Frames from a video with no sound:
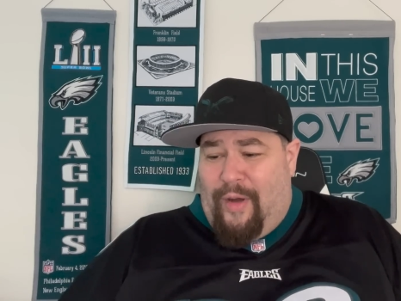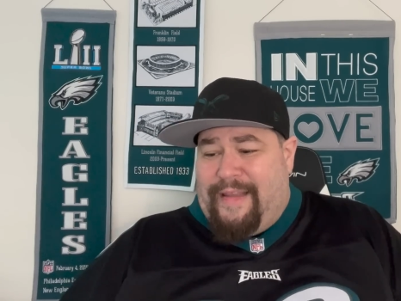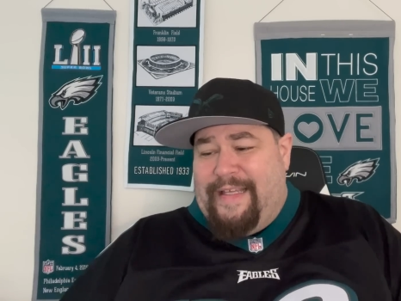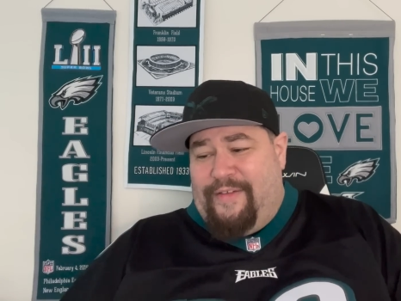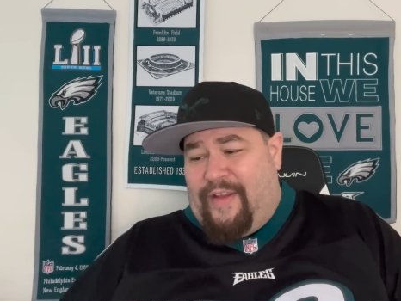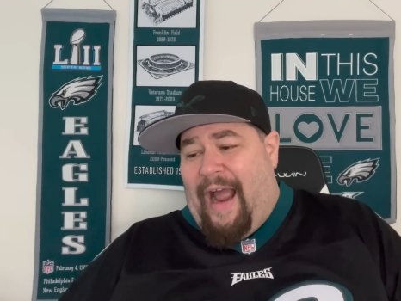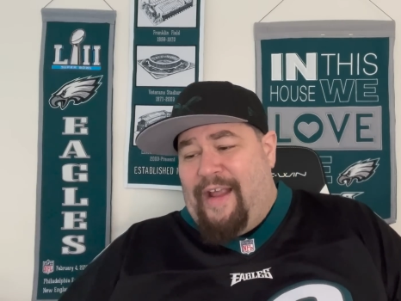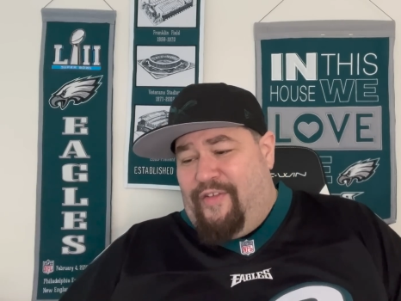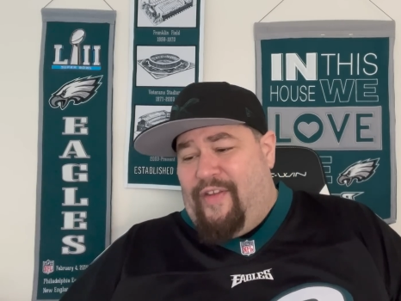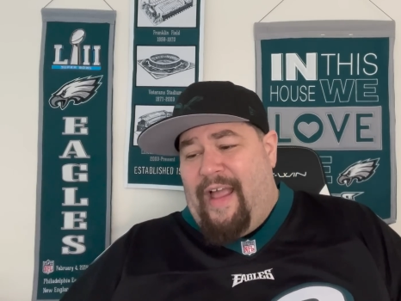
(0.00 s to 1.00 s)
these
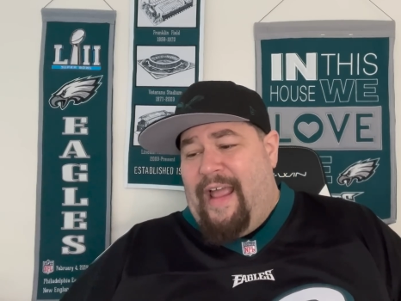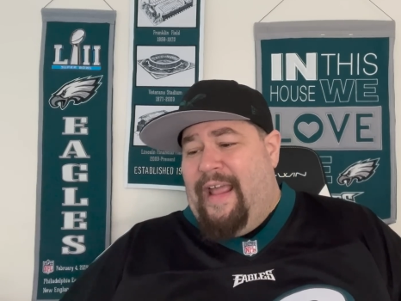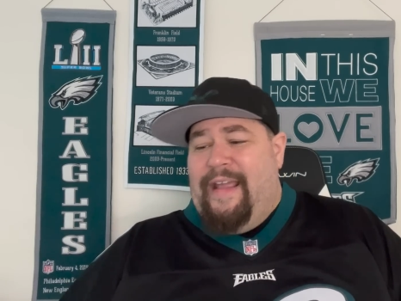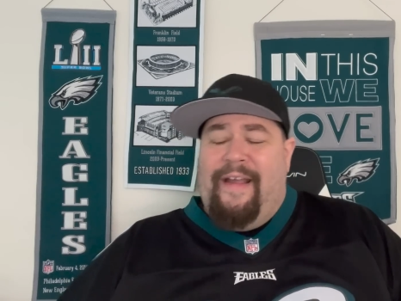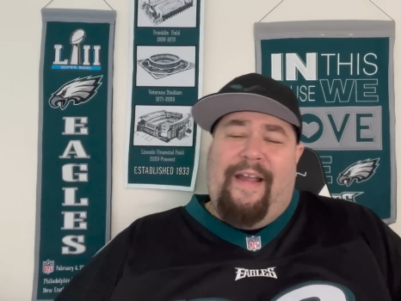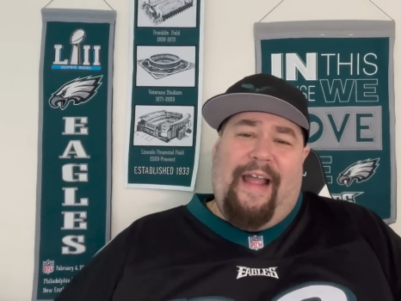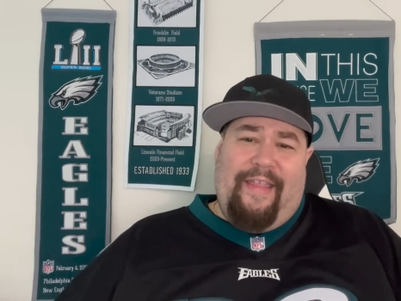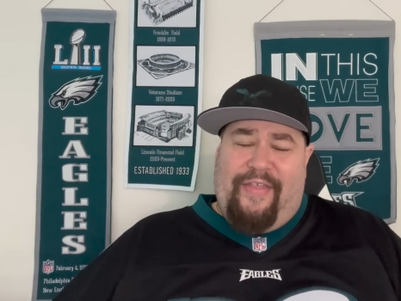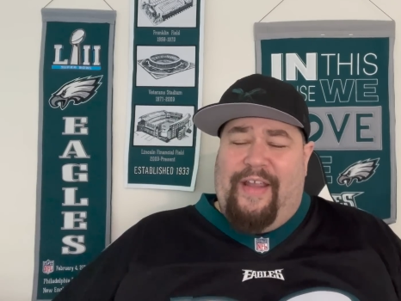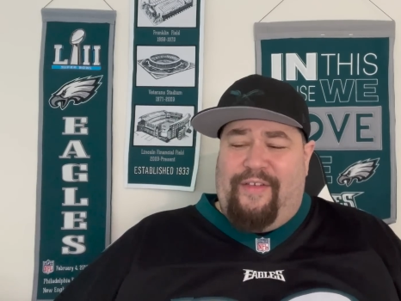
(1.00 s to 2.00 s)
guys say
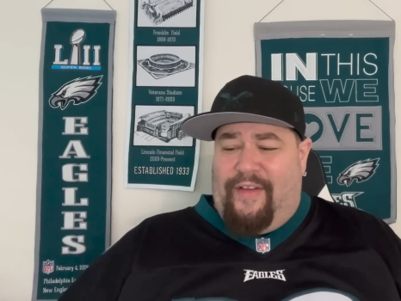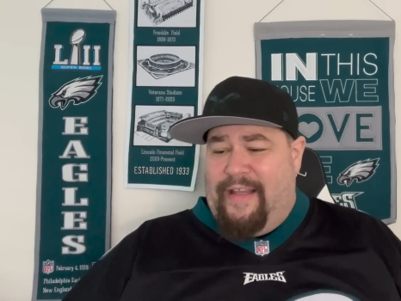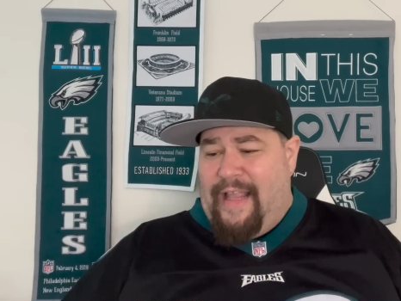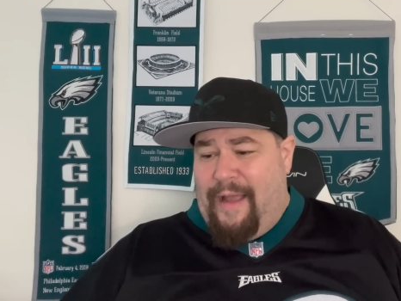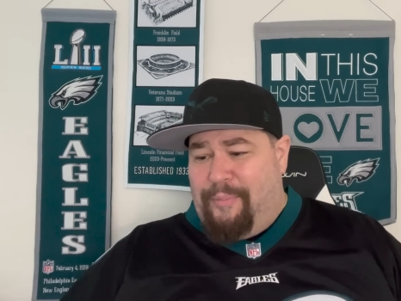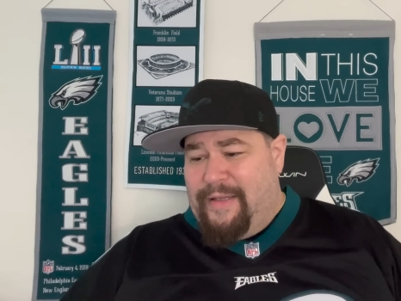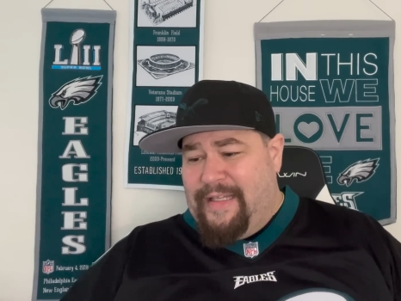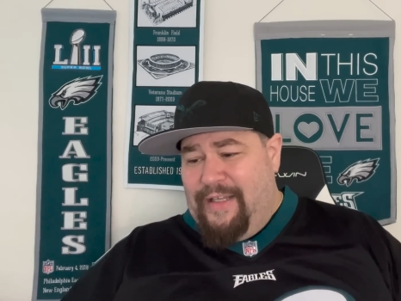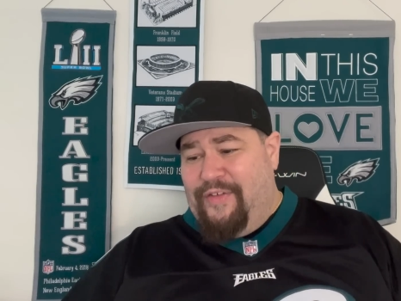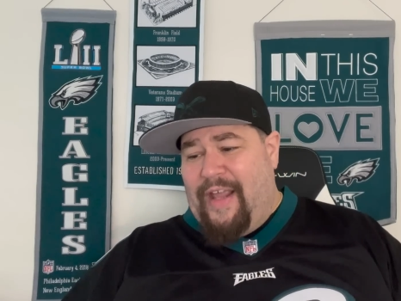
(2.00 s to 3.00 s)
and things like that, but
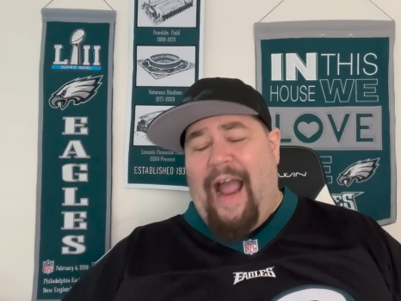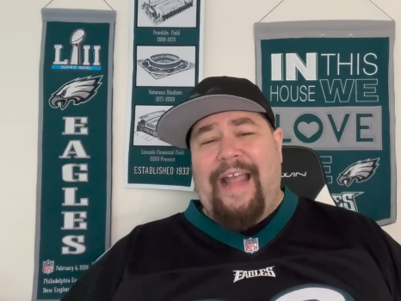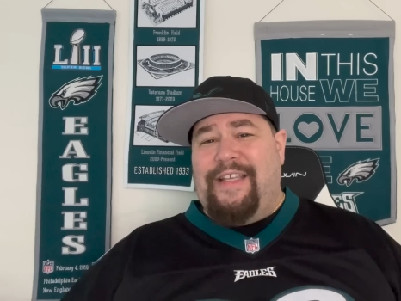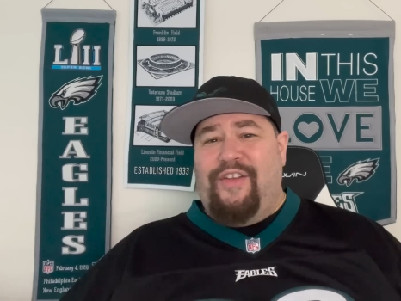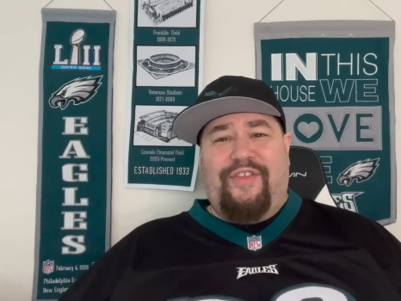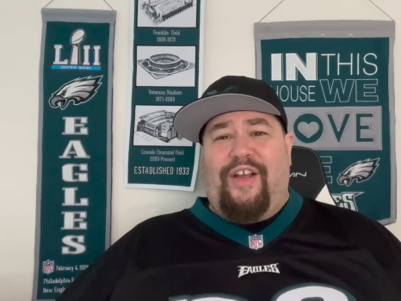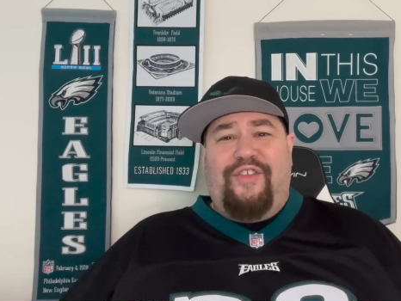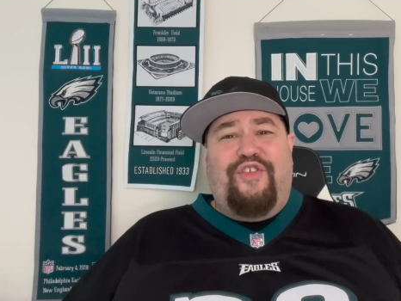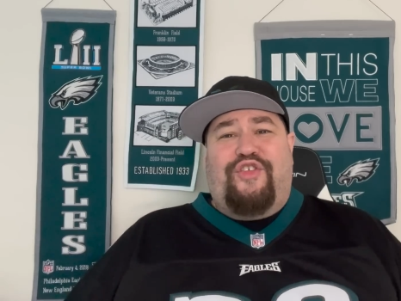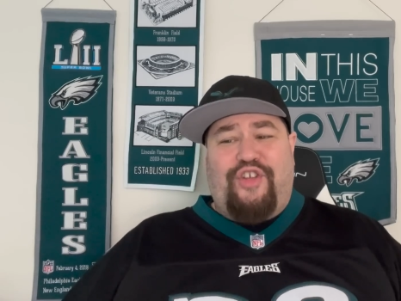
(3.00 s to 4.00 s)
this guy just
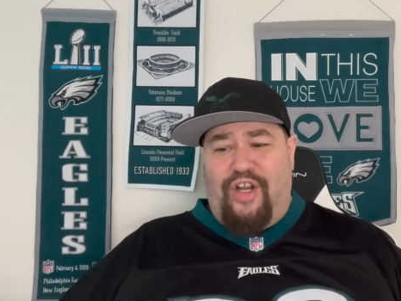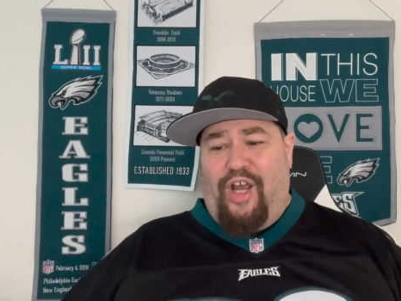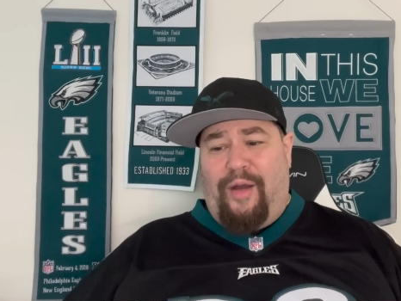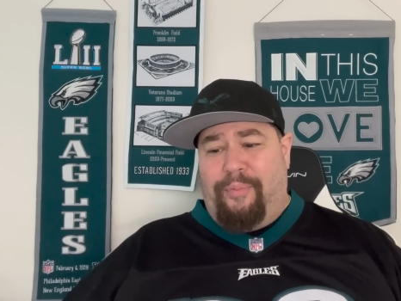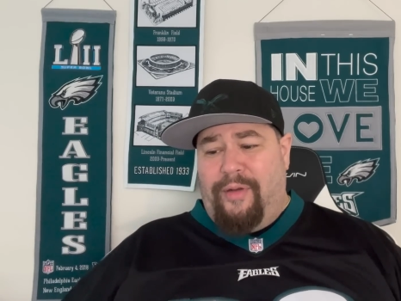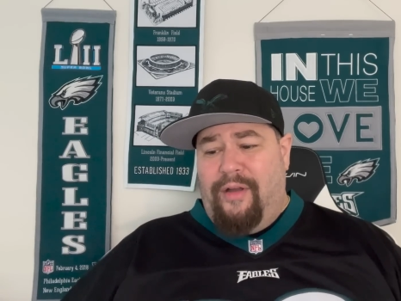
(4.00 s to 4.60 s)
doesn't shut up.